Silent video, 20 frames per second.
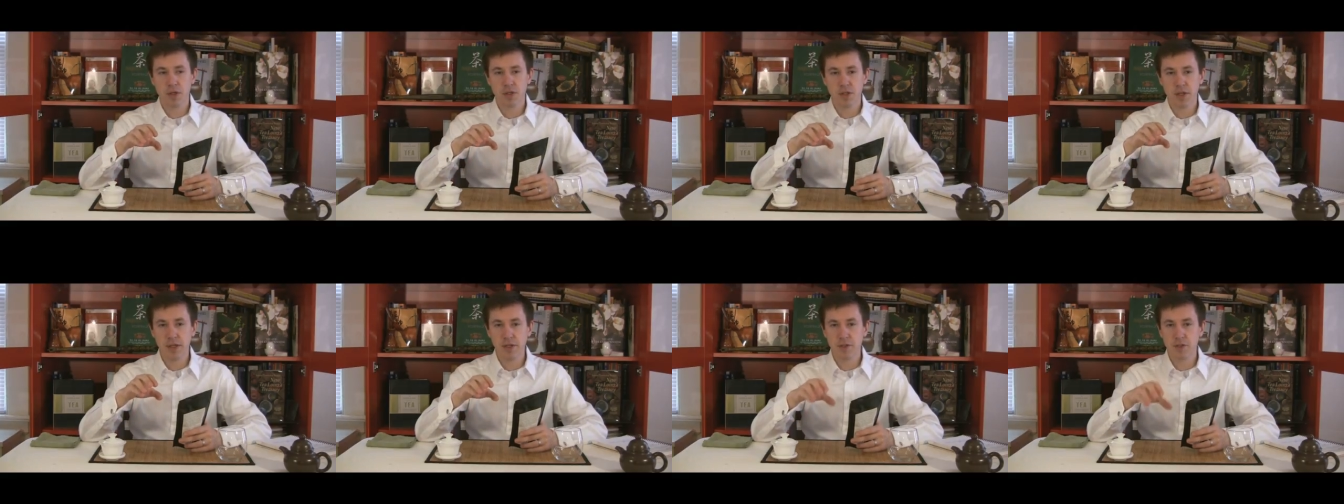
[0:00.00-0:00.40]

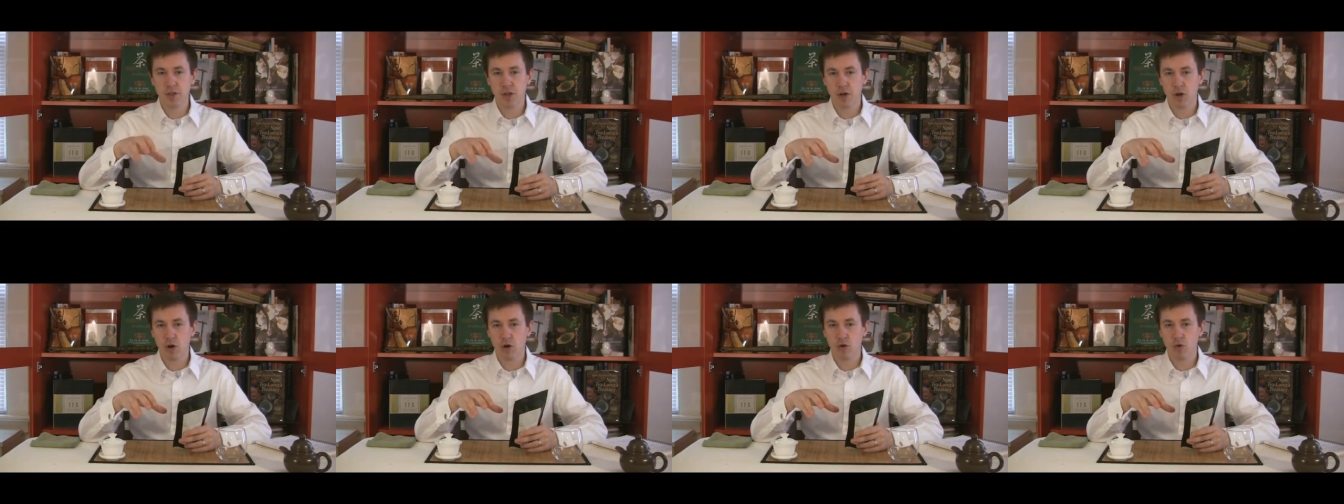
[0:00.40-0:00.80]
teas
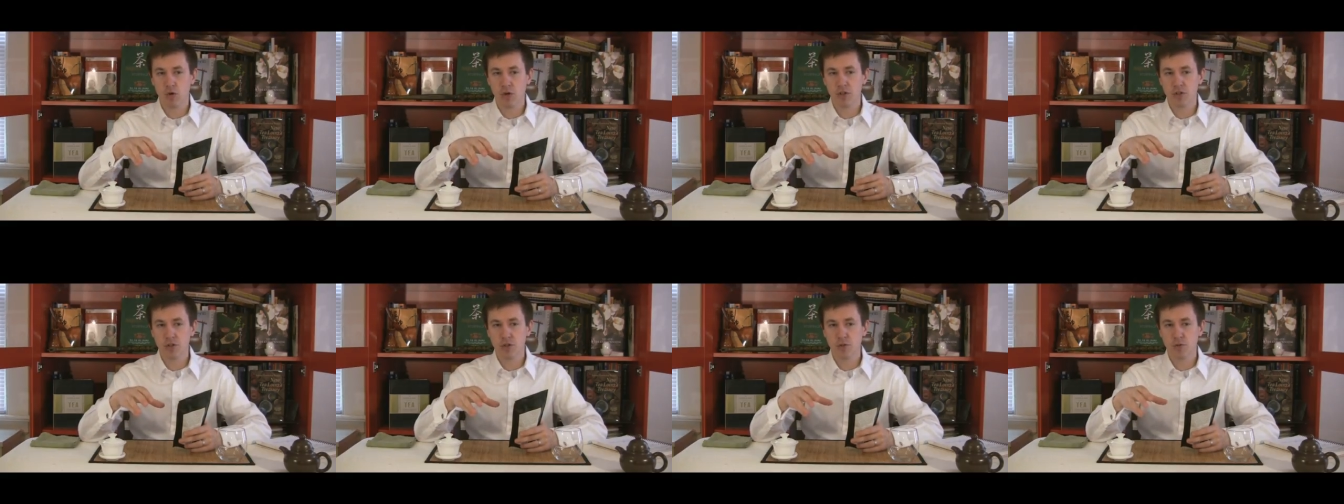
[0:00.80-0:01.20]
that are
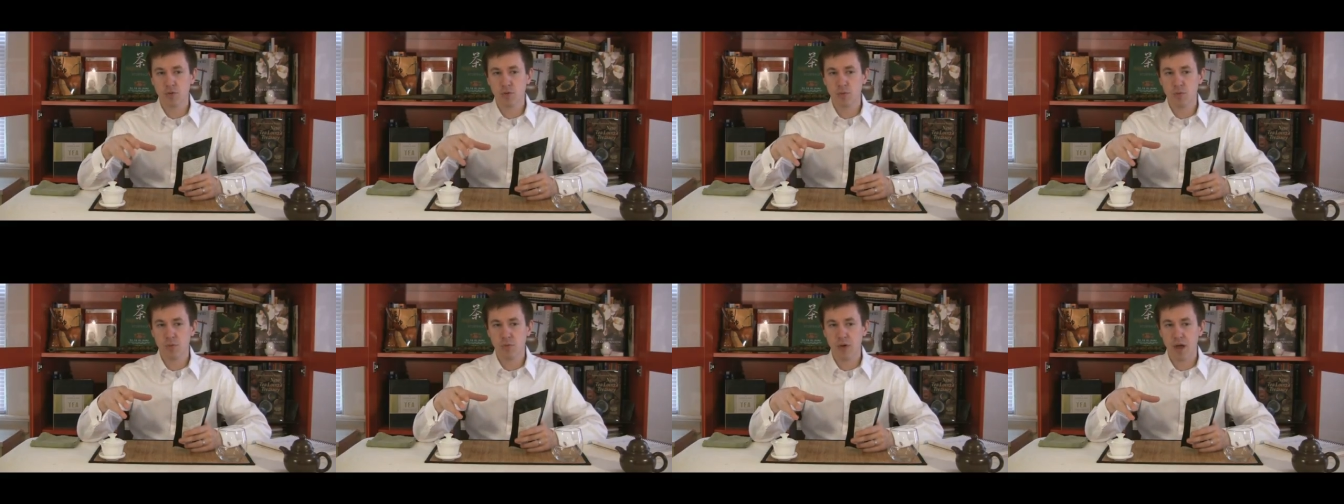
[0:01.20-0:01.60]
going
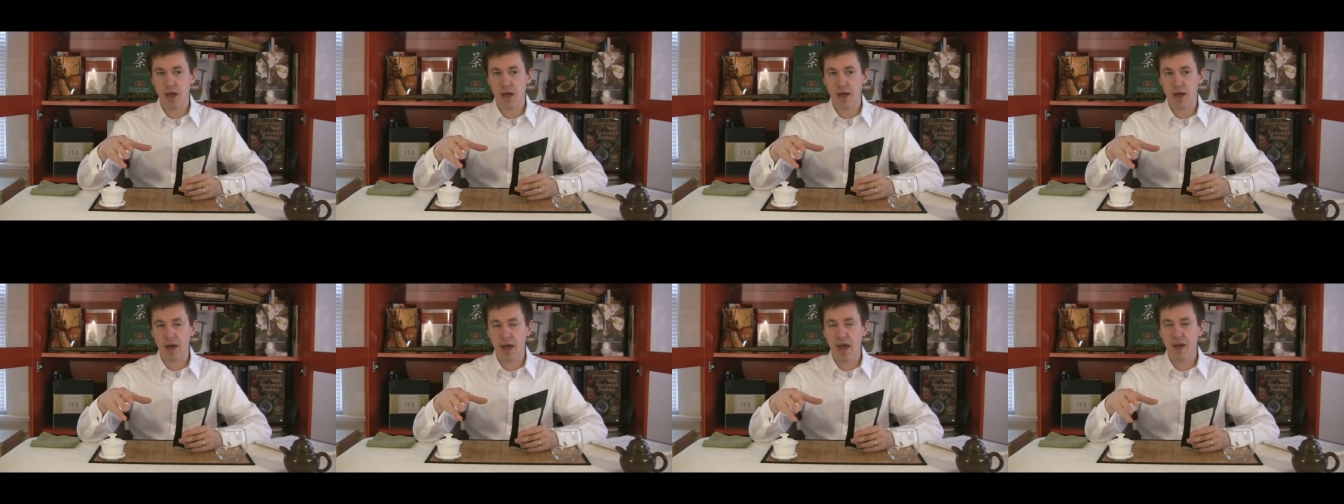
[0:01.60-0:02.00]
to
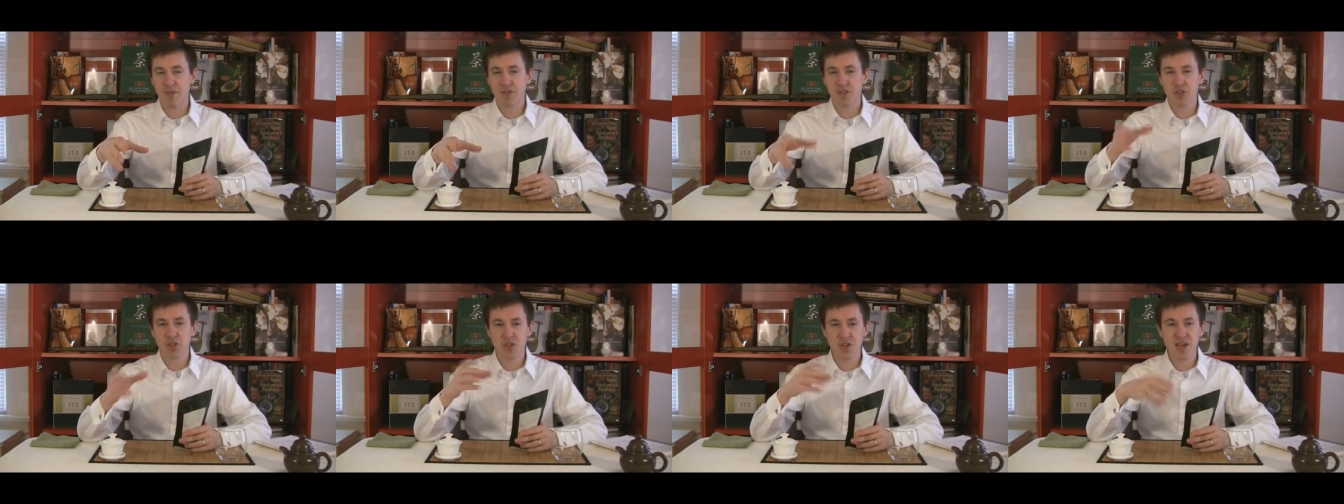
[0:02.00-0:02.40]
have
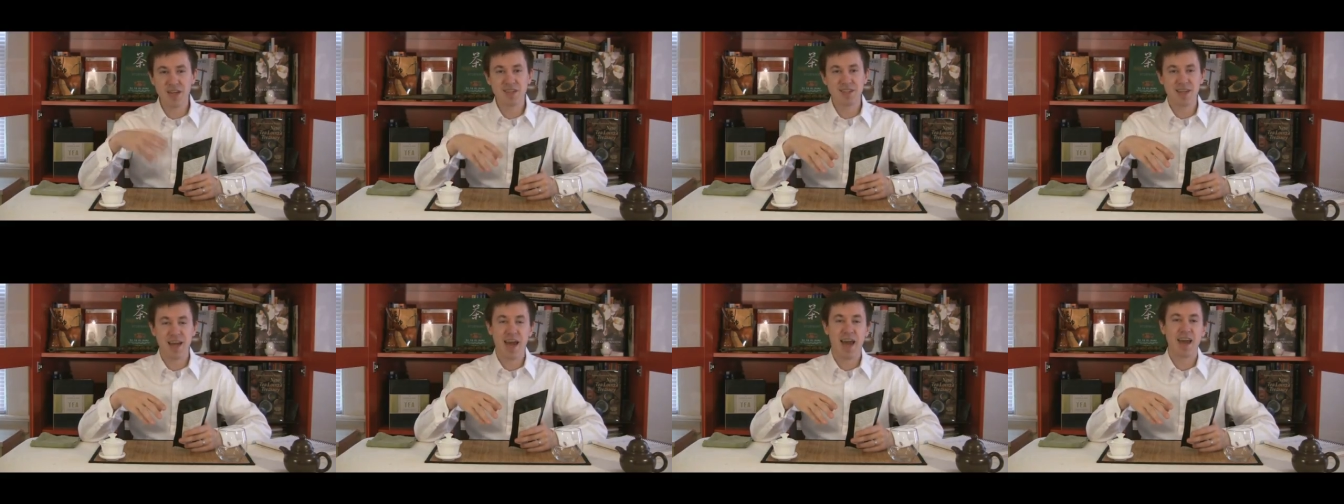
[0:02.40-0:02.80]
a
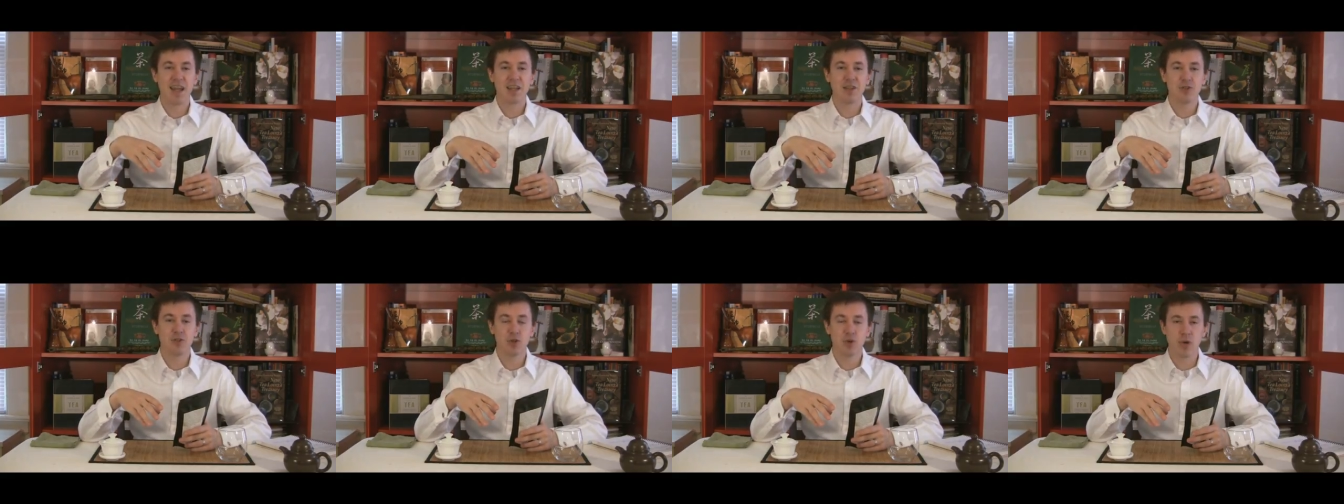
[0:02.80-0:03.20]
scent
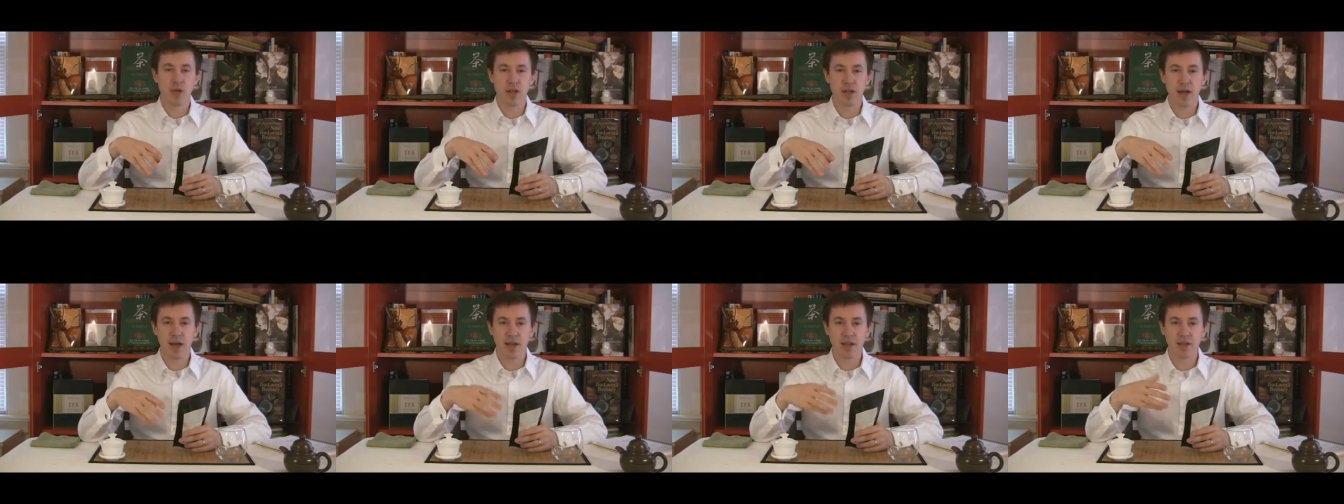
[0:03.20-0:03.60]
added to it,
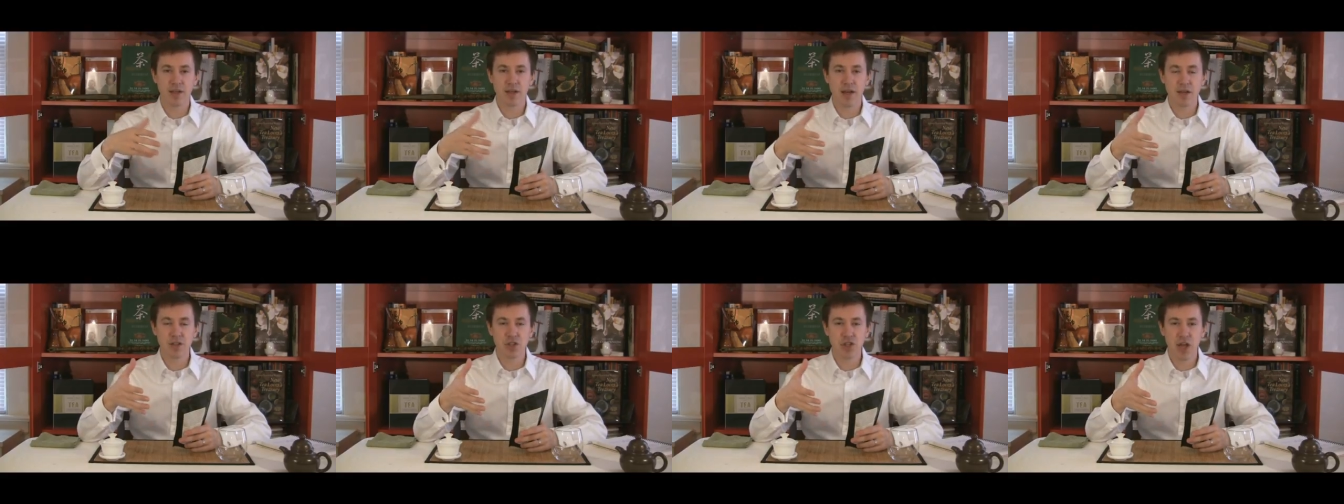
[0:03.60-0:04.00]
like
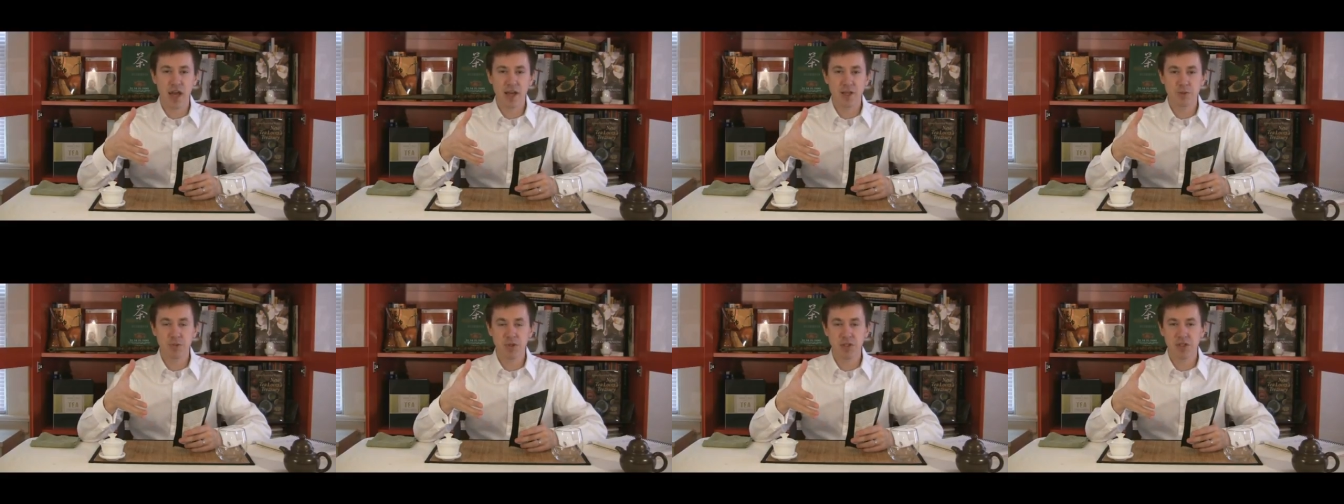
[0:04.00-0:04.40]
a
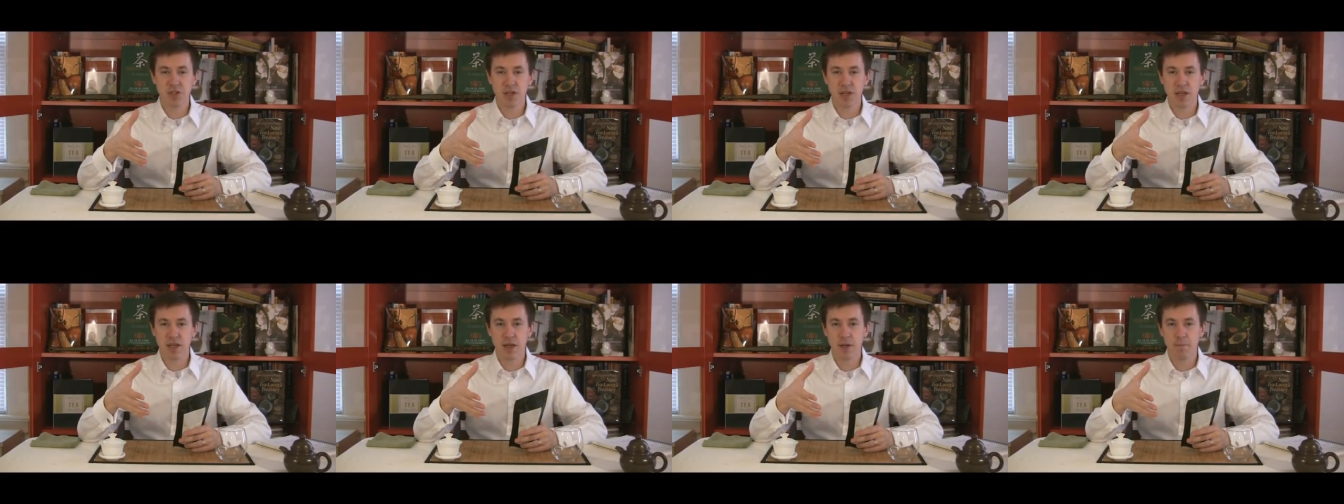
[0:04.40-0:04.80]
jasmine
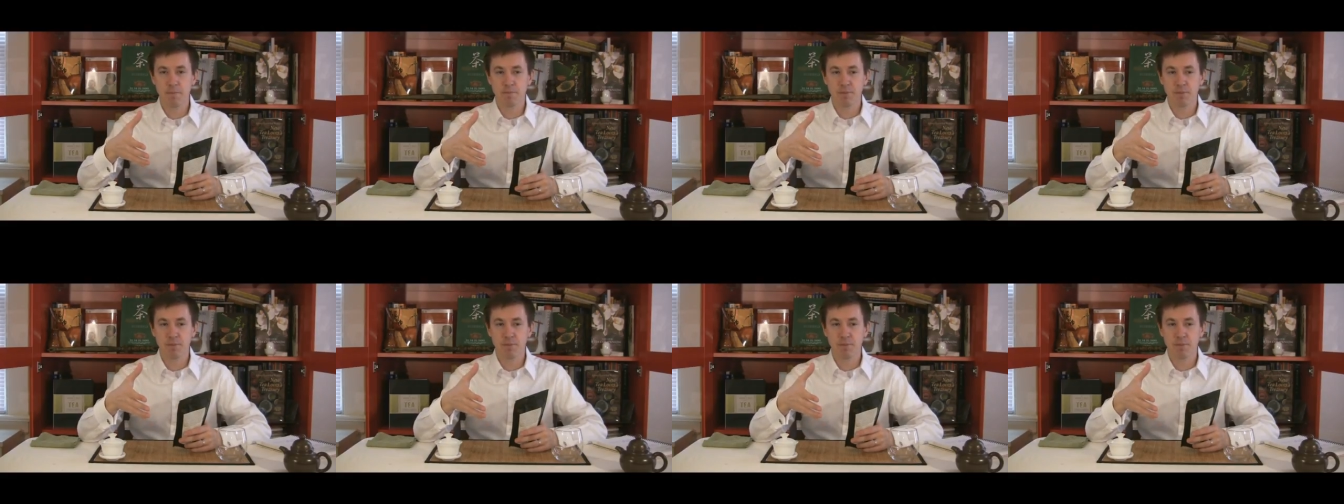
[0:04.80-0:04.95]
tea.